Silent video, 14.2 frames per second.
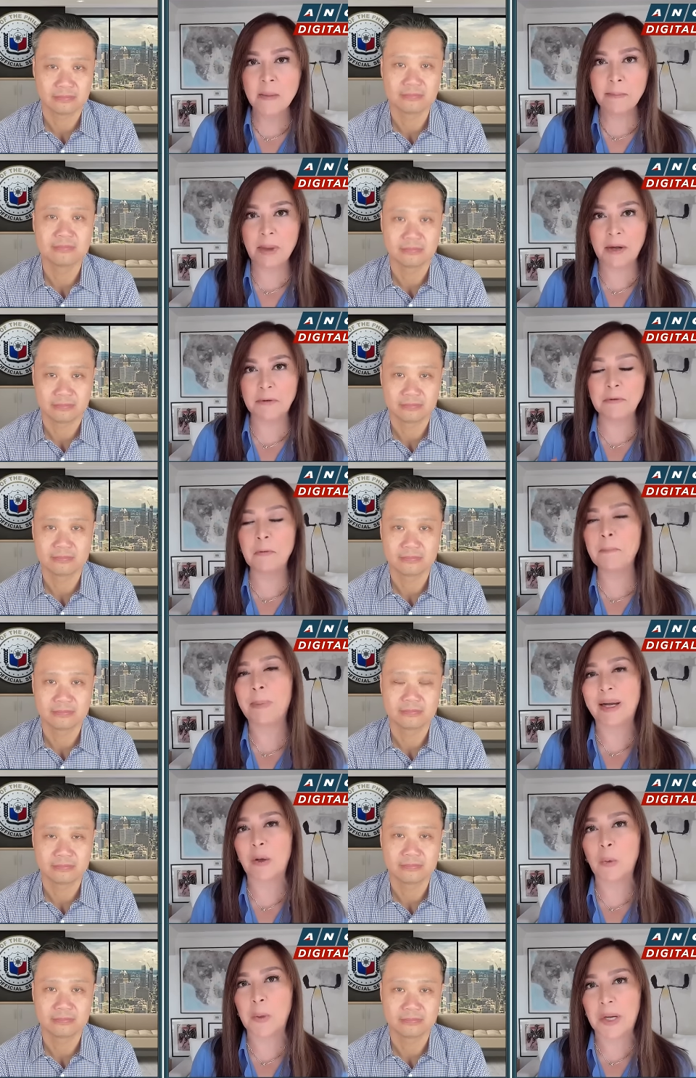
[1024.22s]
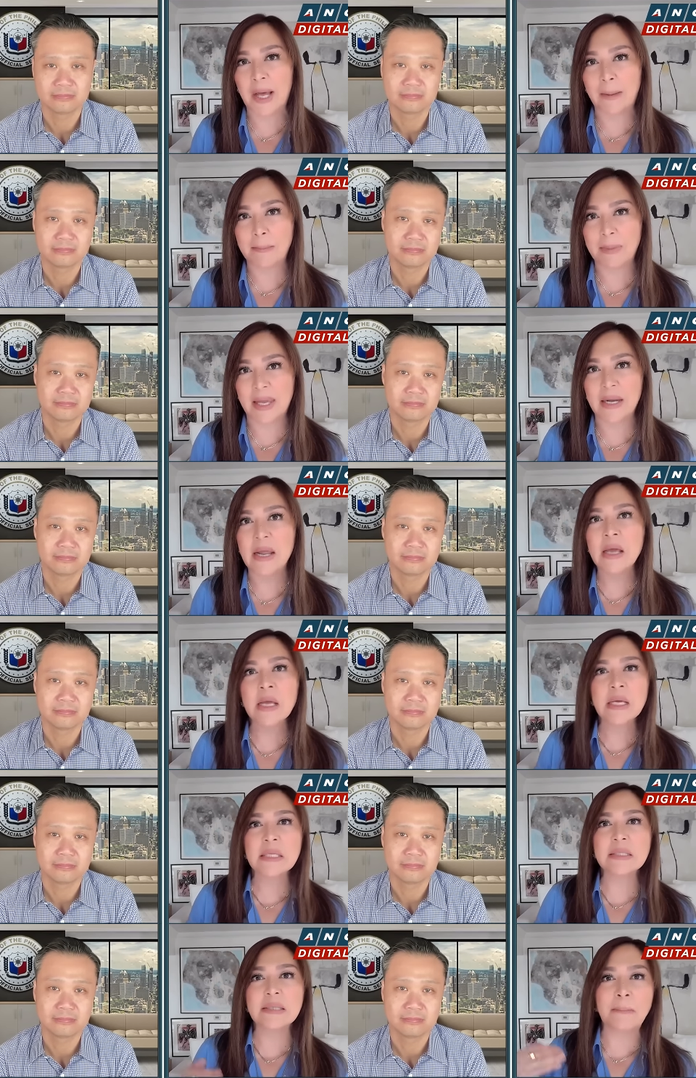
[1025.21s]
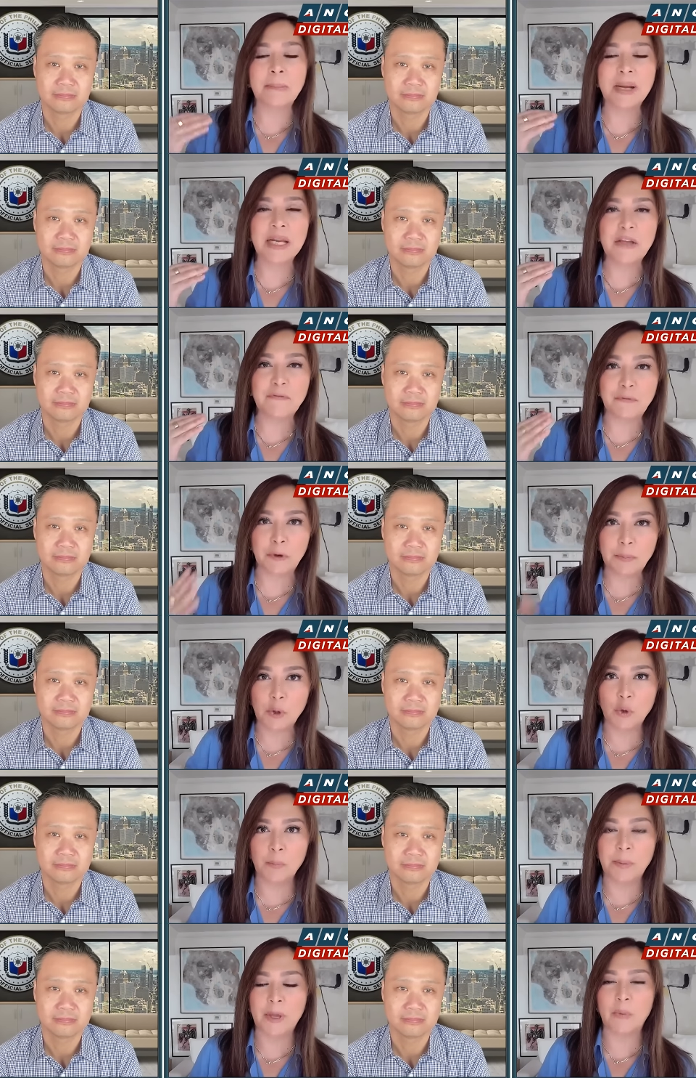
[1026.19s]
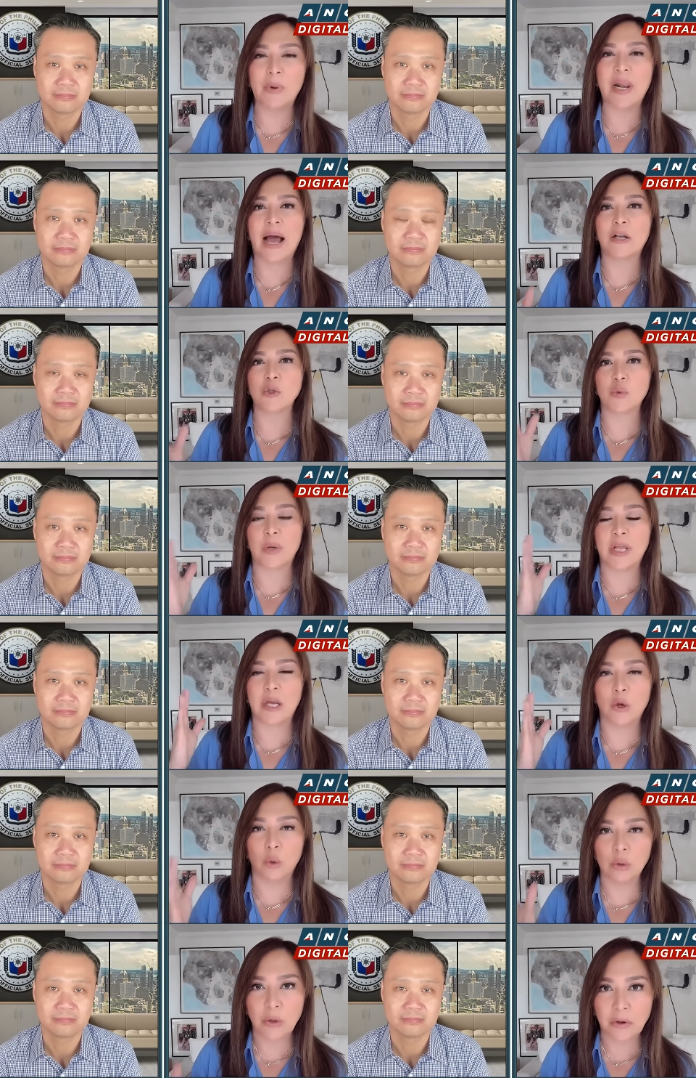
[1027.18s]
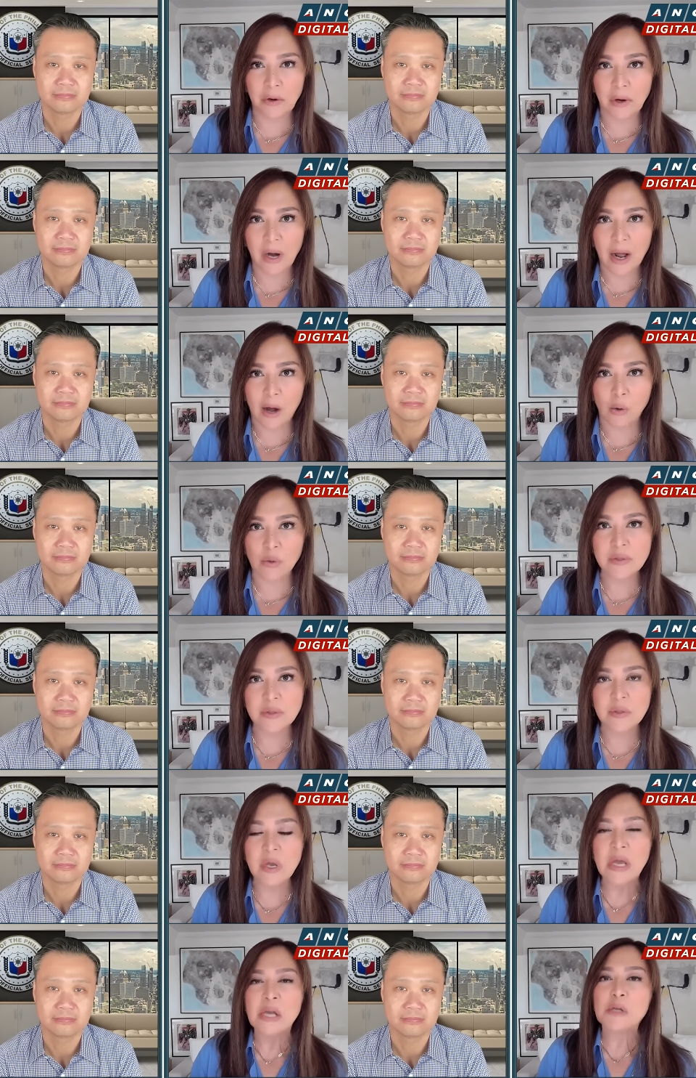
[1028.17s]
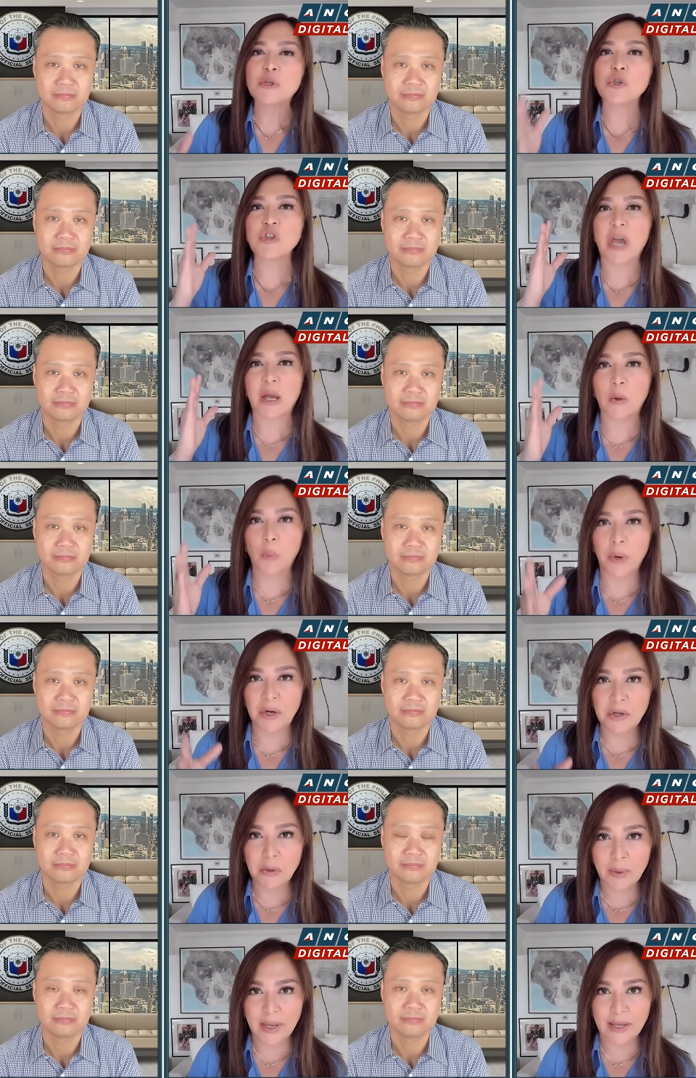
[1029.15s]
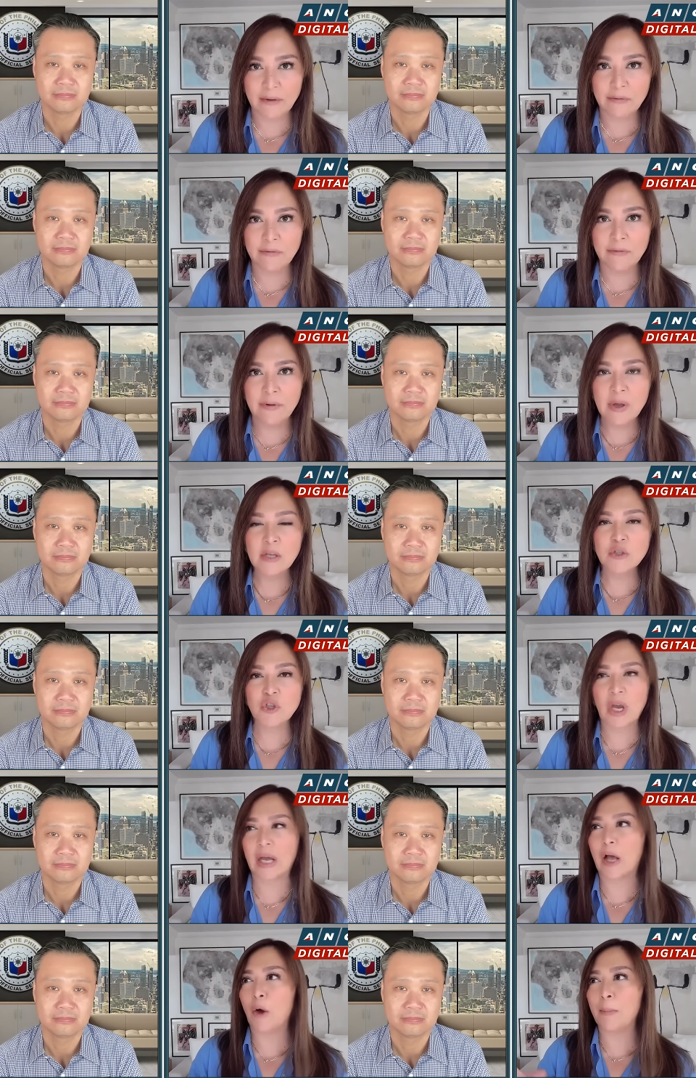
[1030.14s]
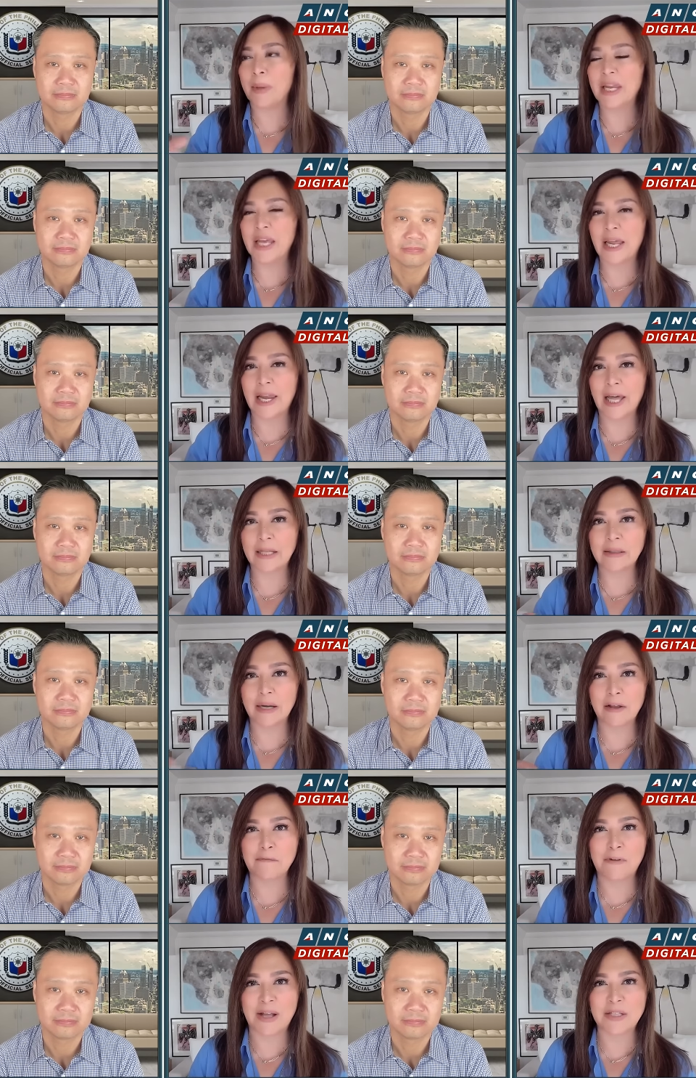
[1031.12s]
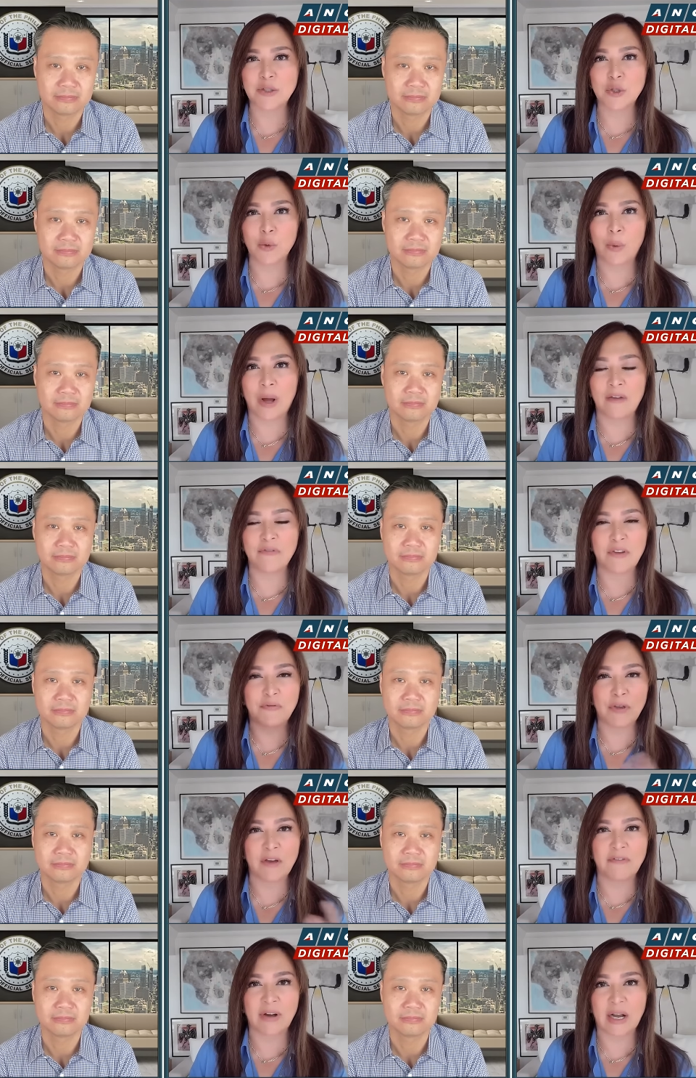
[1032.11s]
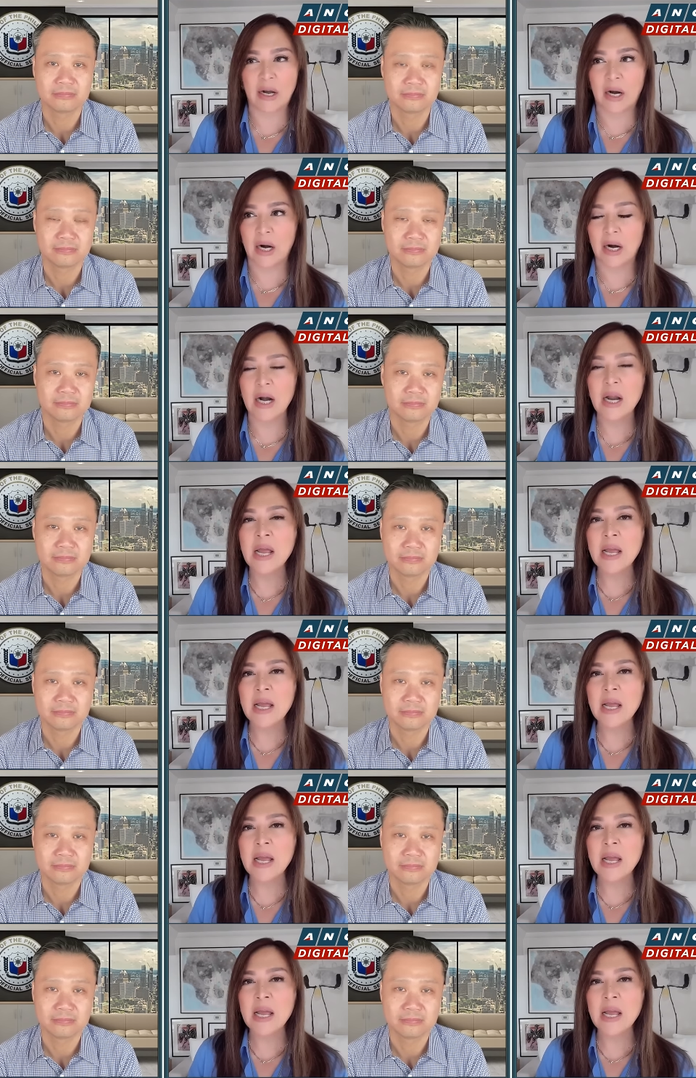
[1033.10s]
Speaker 1: Pero nung panahon namin, somebody from UP will actually go to your house, check where you live, check how many electric fans you have if you have a car.